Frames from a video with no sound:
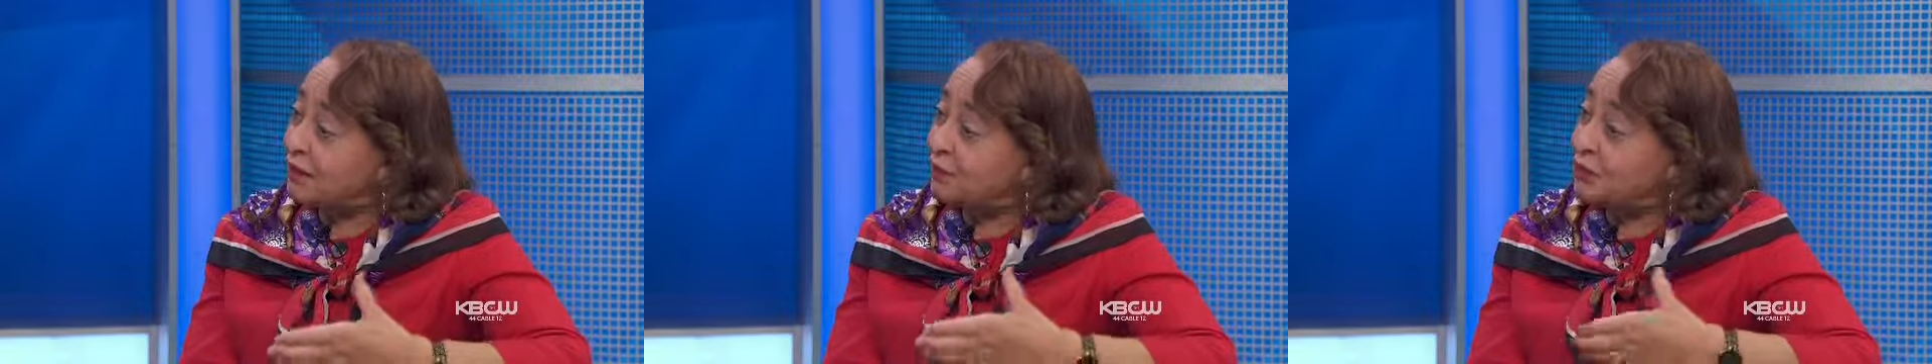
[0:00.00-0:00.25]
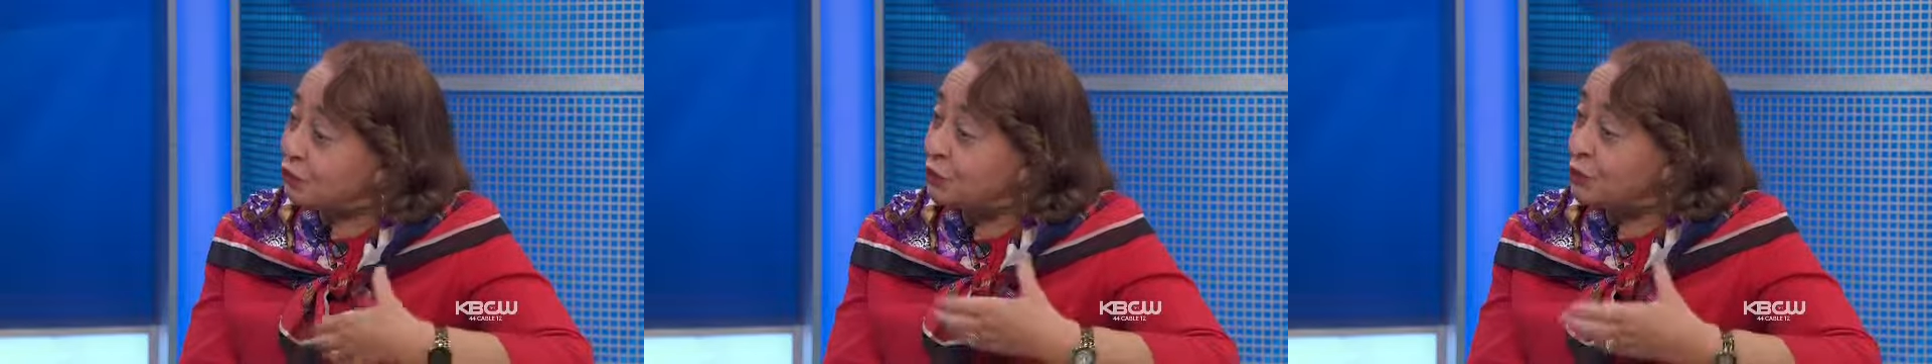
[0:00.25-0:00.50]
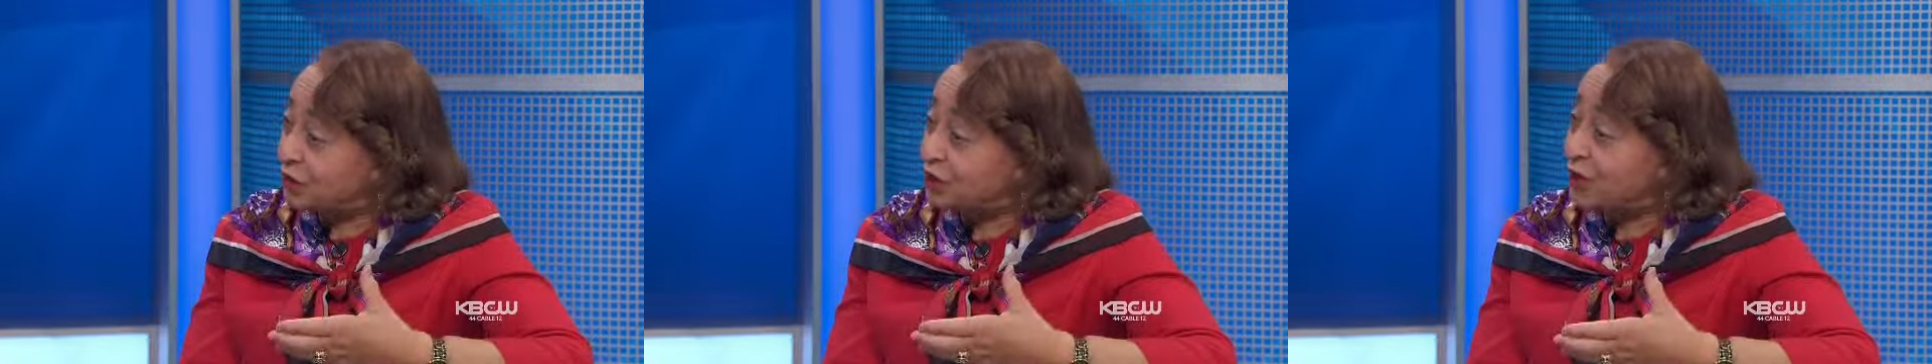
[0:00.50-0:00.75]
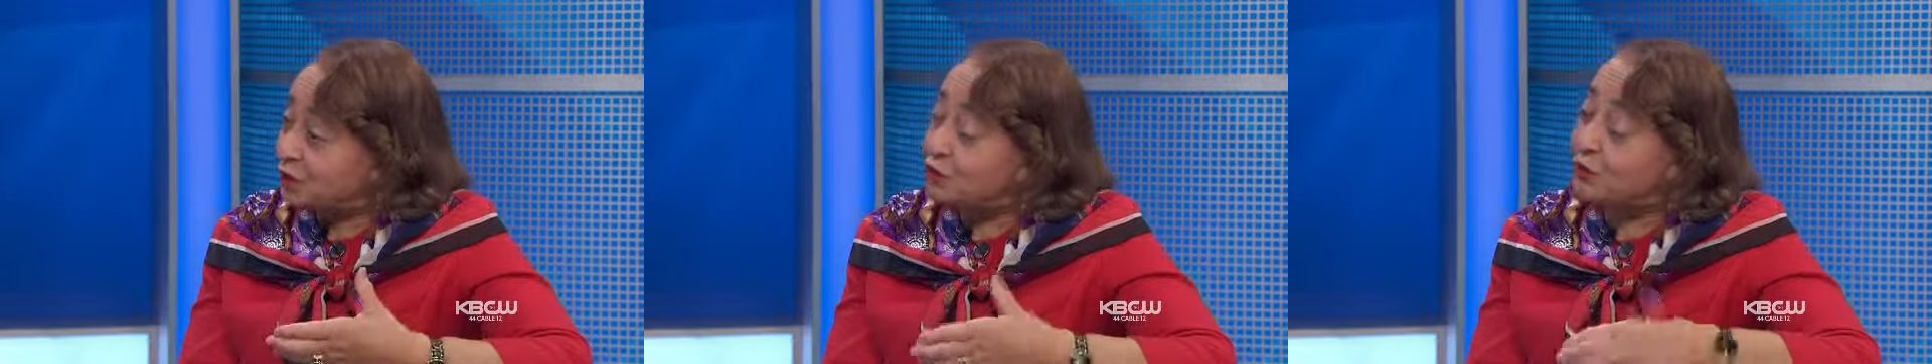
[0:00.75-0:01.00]
my you know
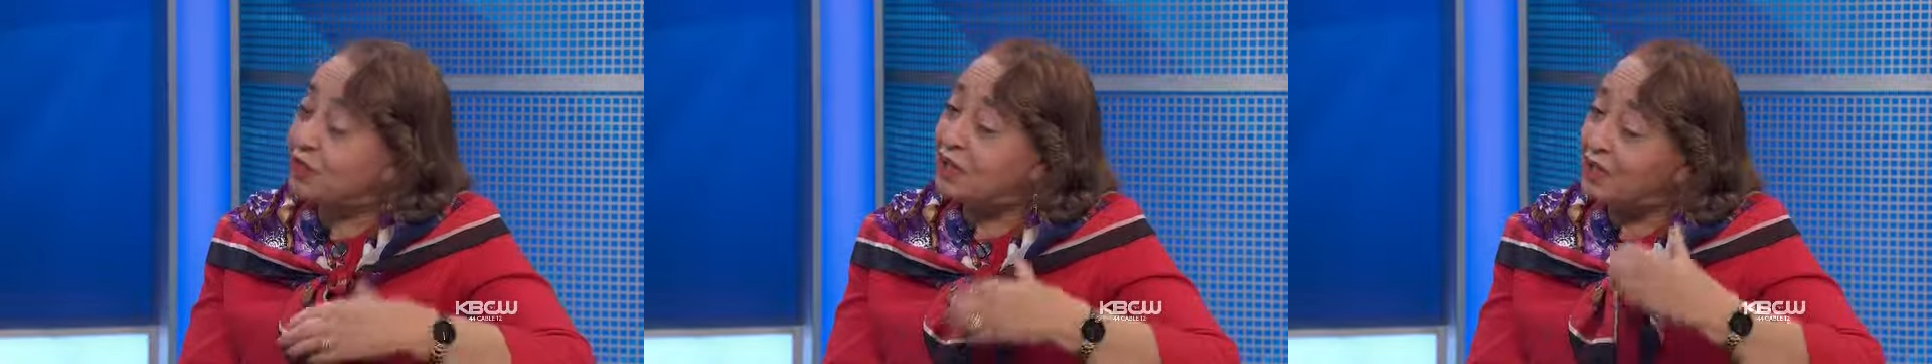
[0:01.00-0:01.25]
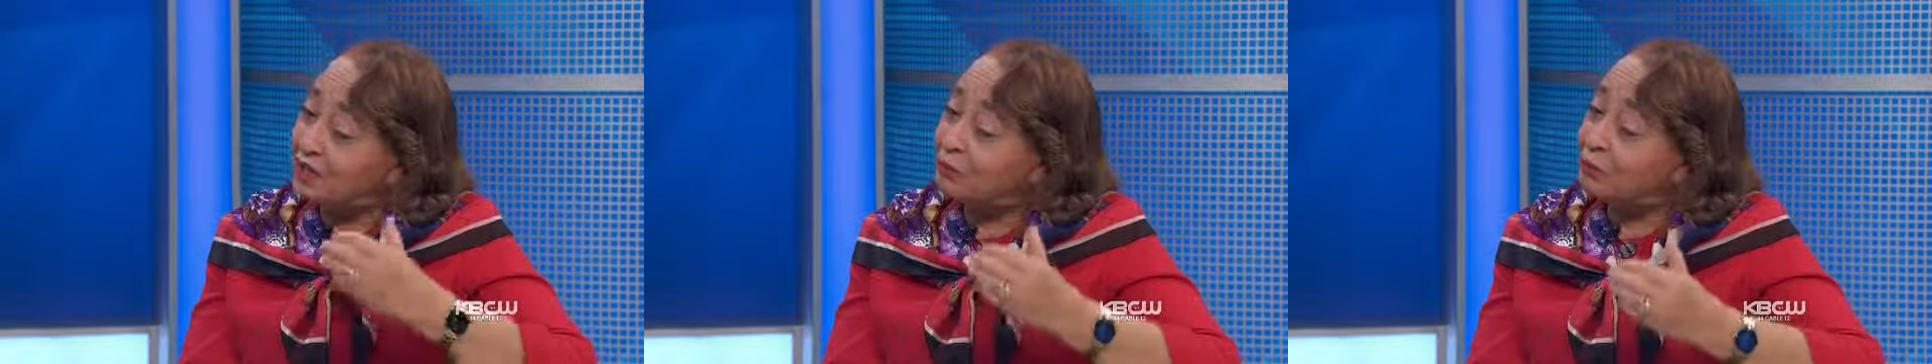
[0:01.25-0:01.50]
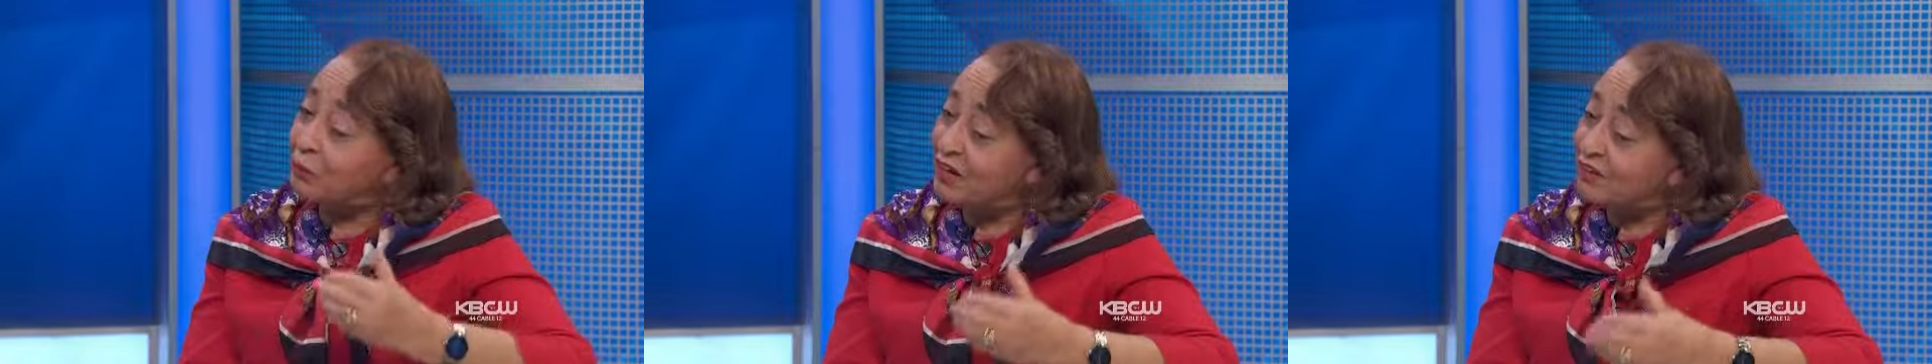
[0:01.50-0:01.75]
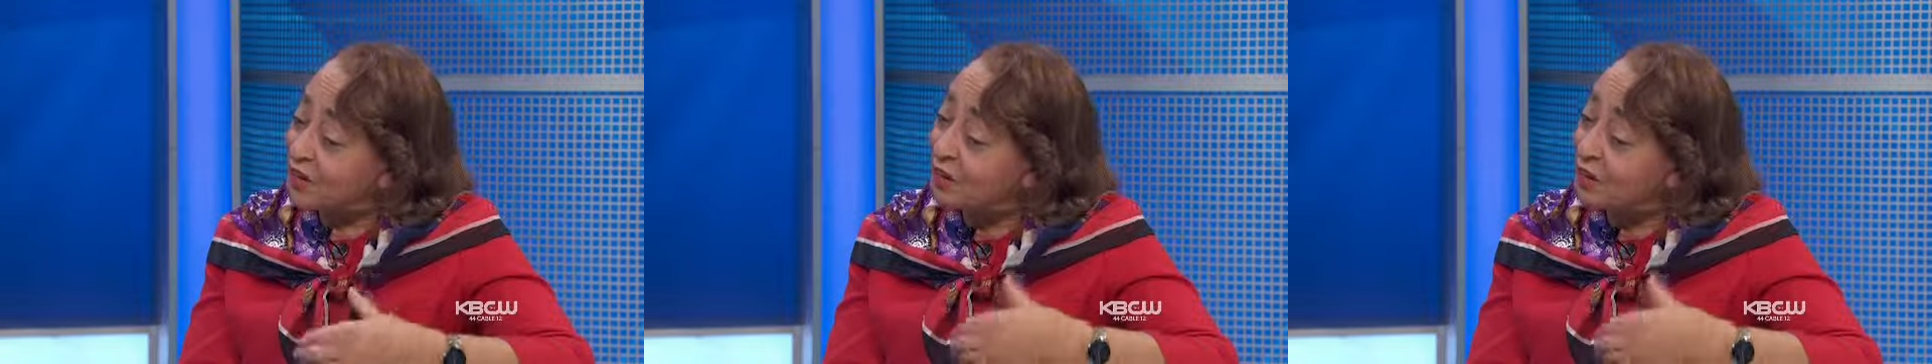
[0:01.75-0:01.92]
adulthood, and my